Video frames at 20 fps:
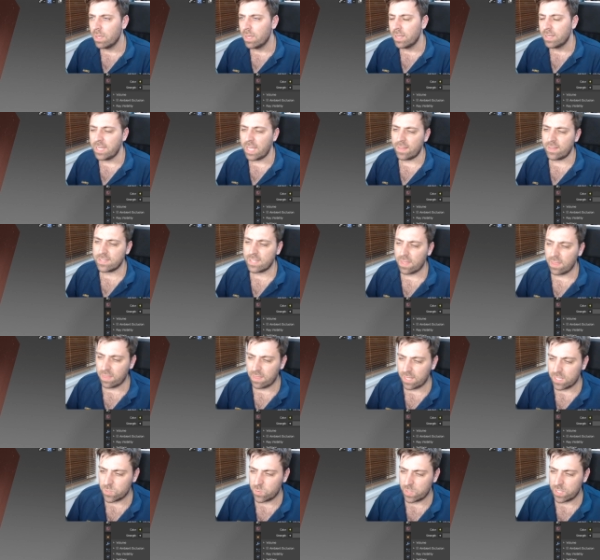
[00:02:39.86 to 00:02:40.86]
Now there's other
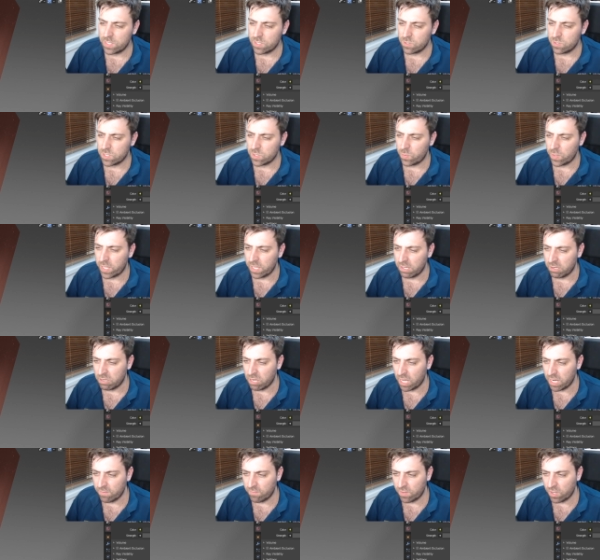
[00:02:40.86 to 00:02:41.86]
things we can do is we can
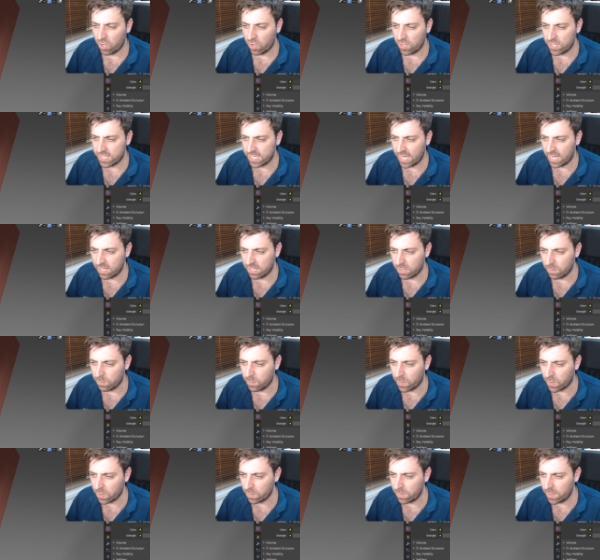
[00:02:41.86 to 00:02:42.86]
kind of go down the
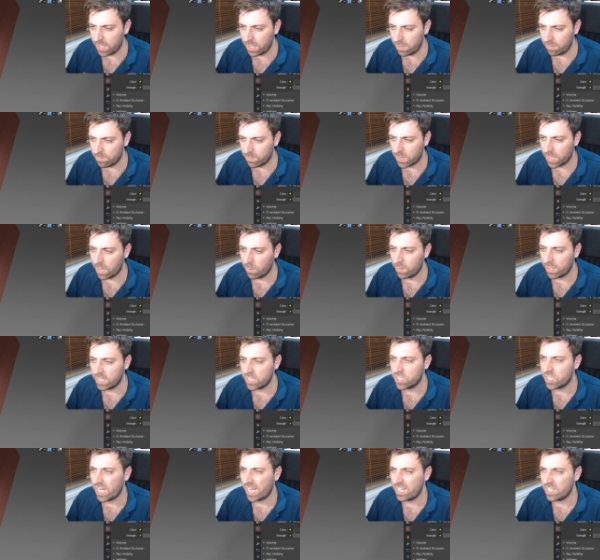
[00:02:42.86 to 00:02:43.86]
bottom here and we can
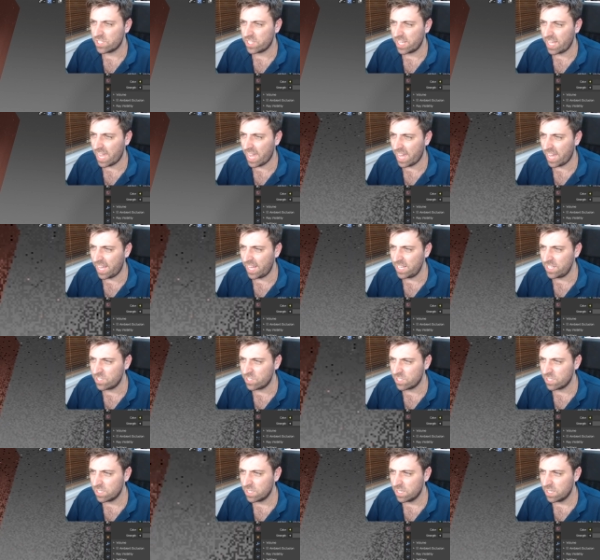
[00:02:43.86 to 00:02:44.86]
change the
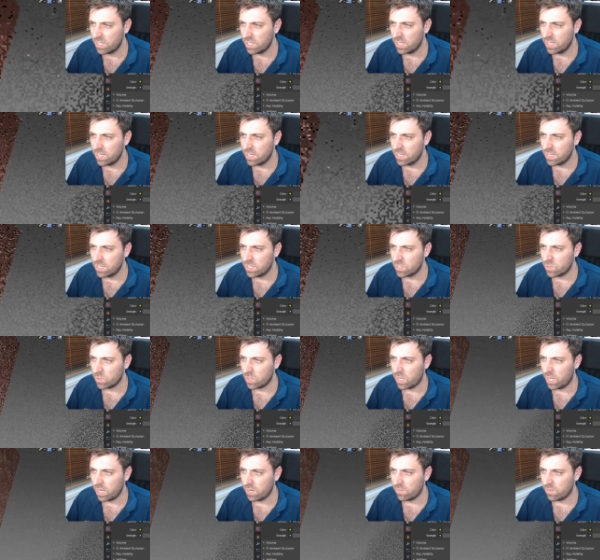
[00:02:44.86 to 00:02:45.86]
age. So it
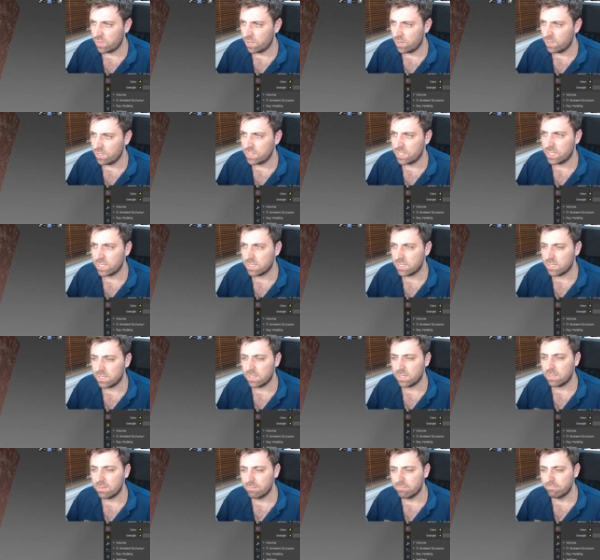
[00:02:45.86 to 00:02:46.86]
kind of goes
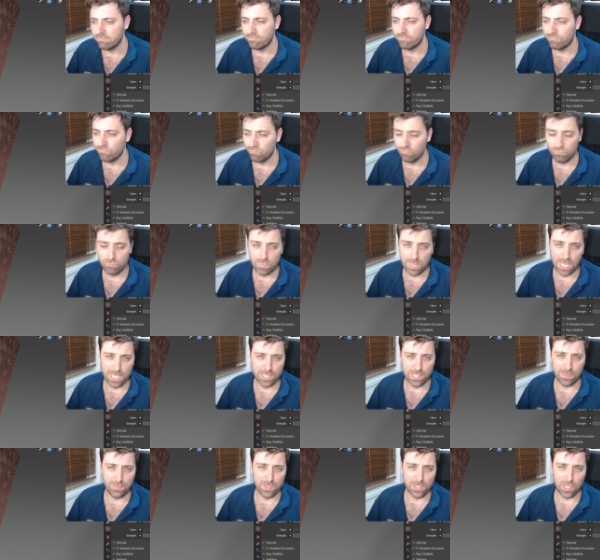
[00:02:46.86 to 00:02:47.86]
into as
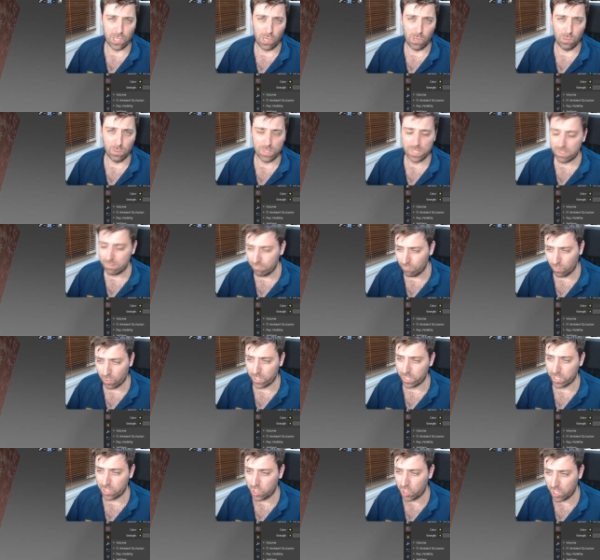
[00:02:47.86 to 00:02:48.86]
if it's older. What are
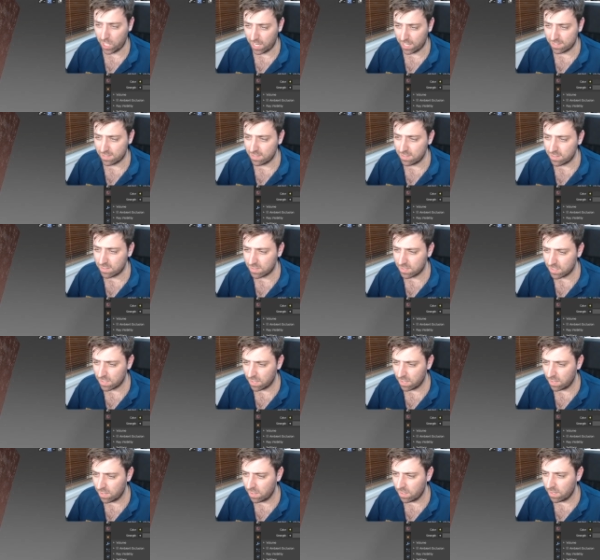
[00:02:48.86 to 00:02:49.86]
the chances?
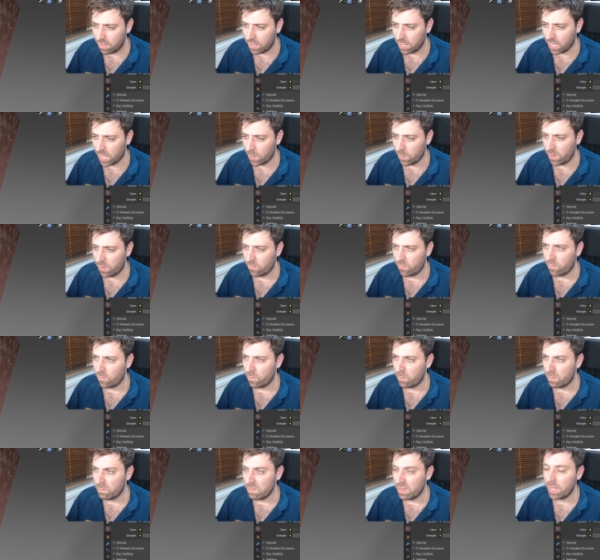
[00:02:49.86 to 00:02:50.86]
Um,
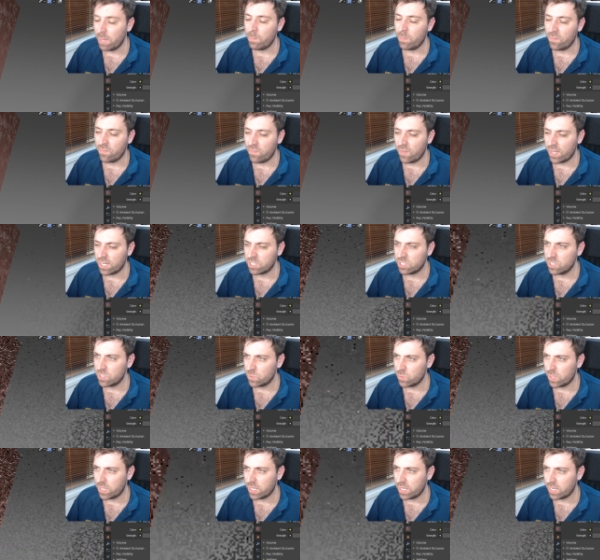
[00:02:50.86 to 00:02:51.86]
imperfections,
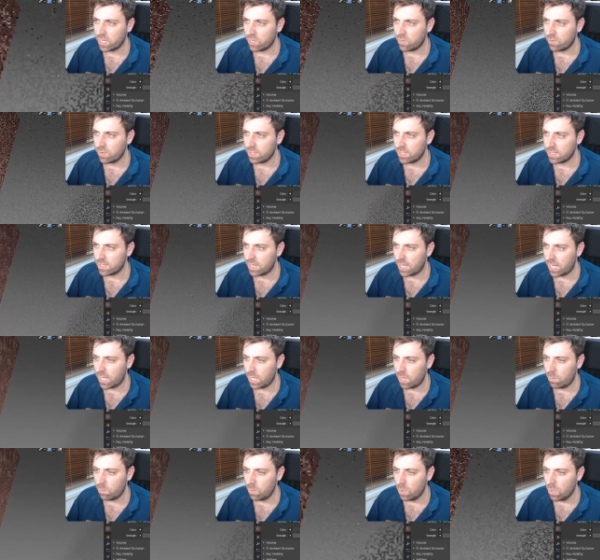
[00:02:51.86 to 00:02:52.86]
we can increase
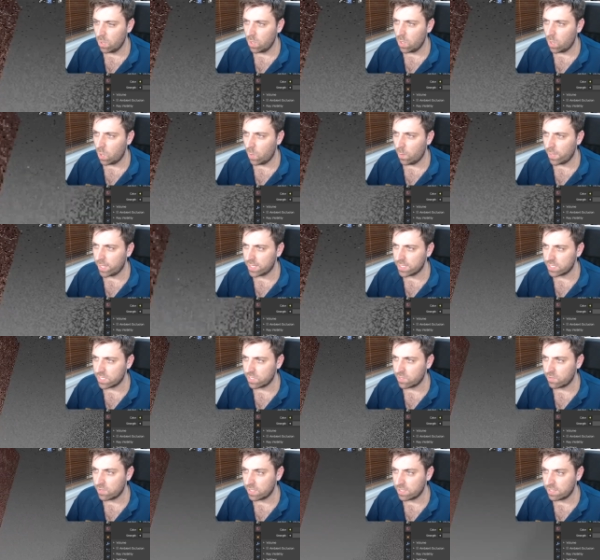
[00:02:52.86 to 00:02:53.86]
them or we can
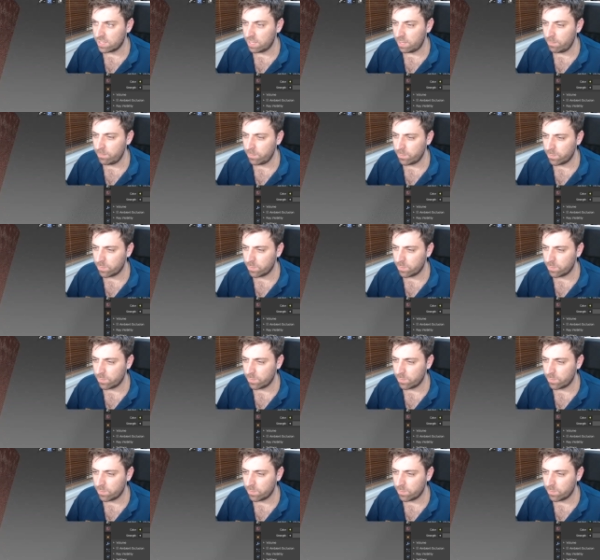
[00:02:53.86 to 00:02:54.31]
decrease them.